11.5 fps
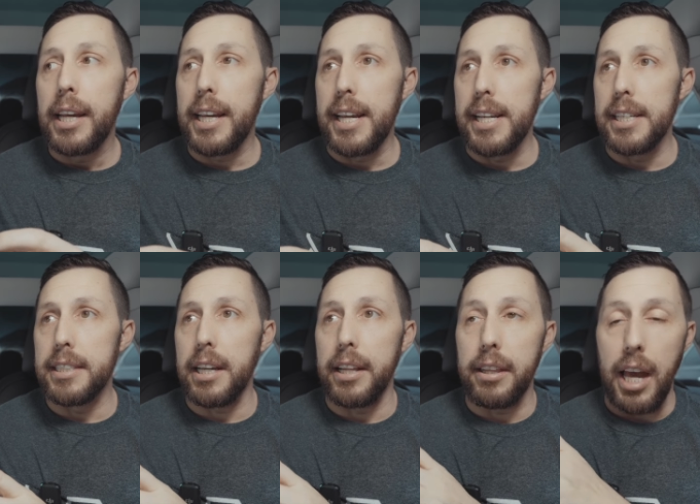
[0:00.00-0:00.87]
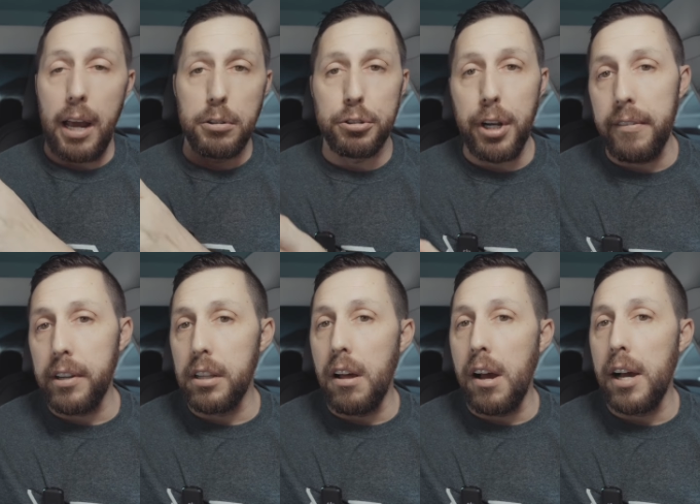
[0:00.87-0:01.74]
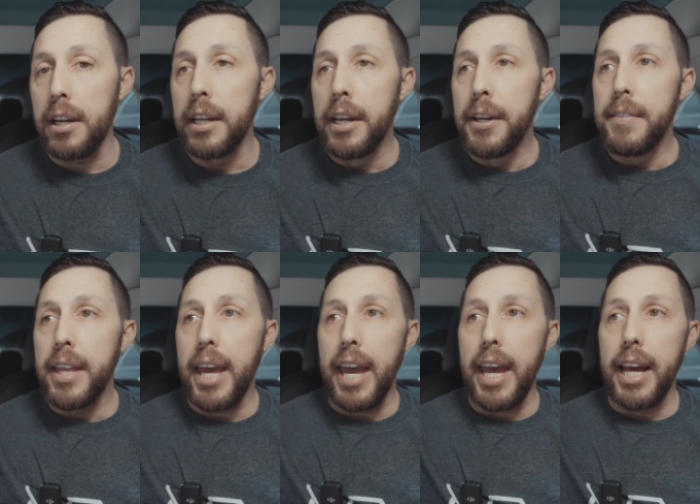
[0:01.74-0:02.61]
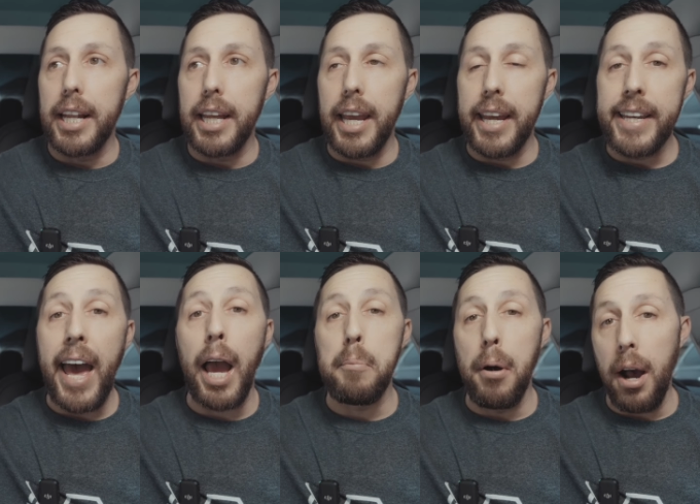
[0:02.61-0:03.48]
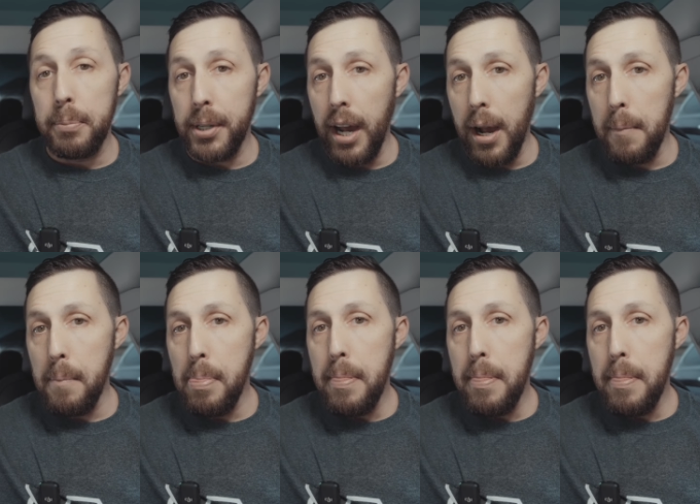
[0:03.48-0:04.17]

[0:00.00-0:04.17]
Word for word: is I was driving along and a nag popped up,